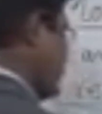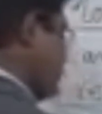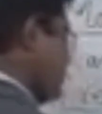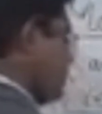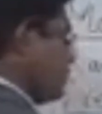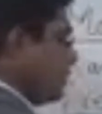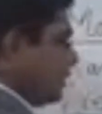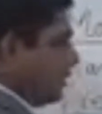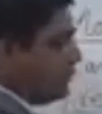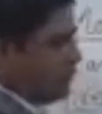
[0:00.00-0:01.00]
not going to
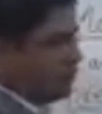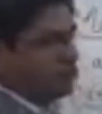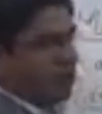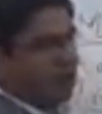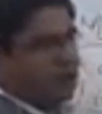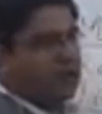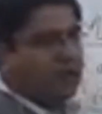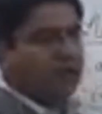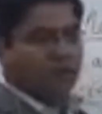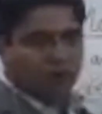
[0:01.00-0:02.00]
tell which are
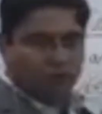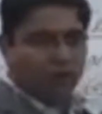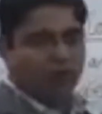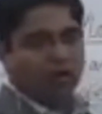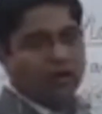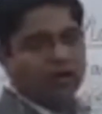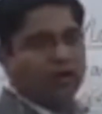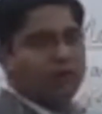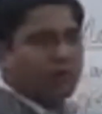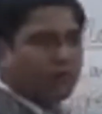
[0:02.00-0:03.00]
there and which are not there
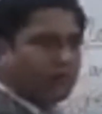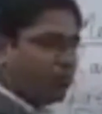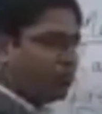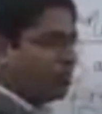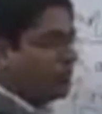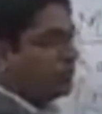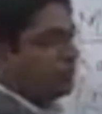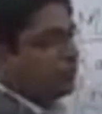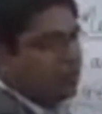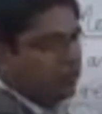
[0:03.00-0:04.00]
because when we will see
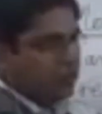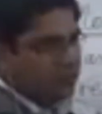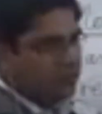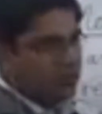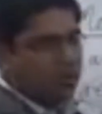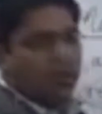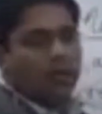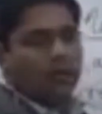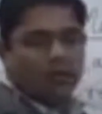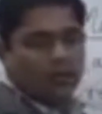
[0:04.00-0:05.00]
the details
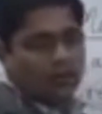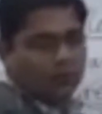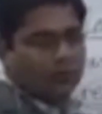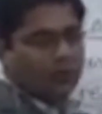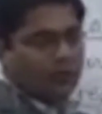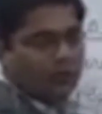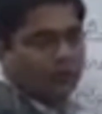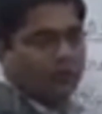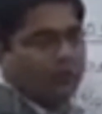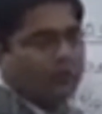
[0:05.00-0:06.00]
at the end of the
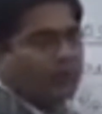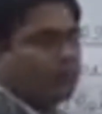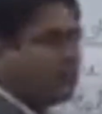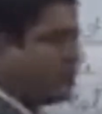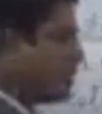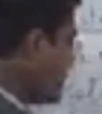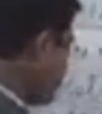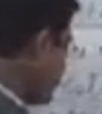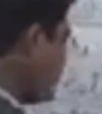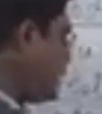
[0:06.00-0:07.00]
conclusion of fundamental
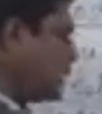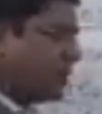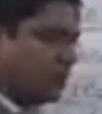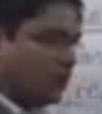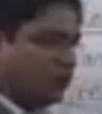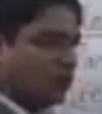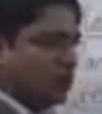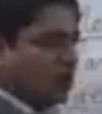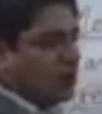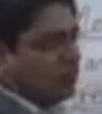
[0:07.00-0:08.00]
rights, we will take the list.
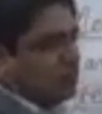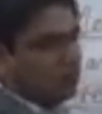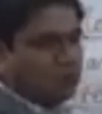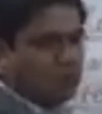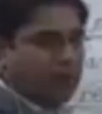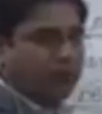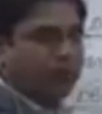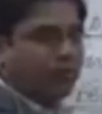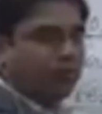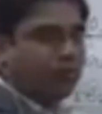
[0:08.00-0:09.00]
We will be in
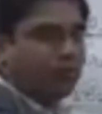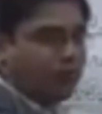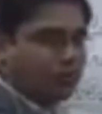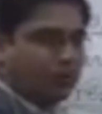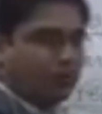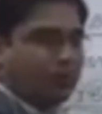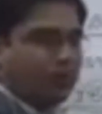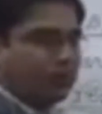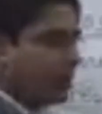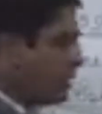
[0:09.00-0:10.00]
position to appreciate
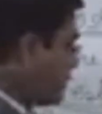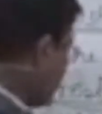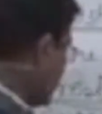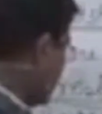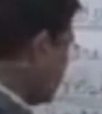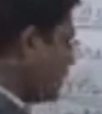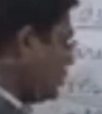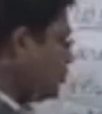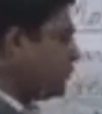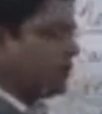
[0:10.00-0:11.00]
it better then. Okay,
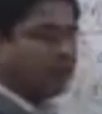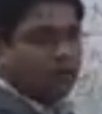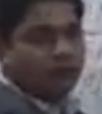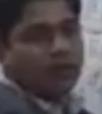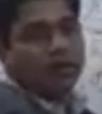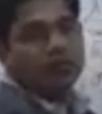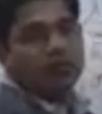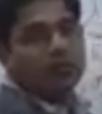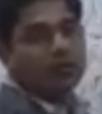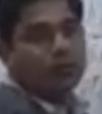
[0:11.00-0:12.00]
so some rights
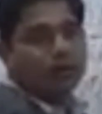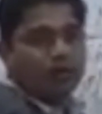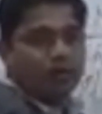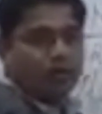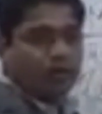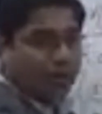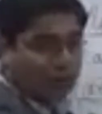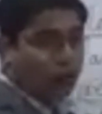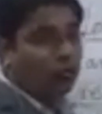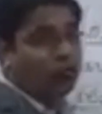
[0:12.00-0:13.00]
are available
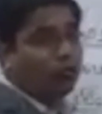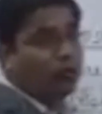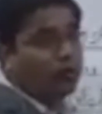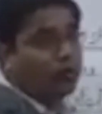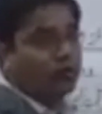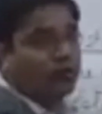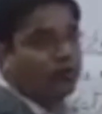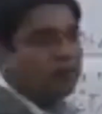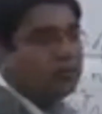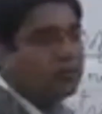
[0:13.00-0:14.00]
exclusively to the
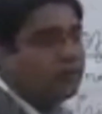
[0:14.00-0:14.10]
citizen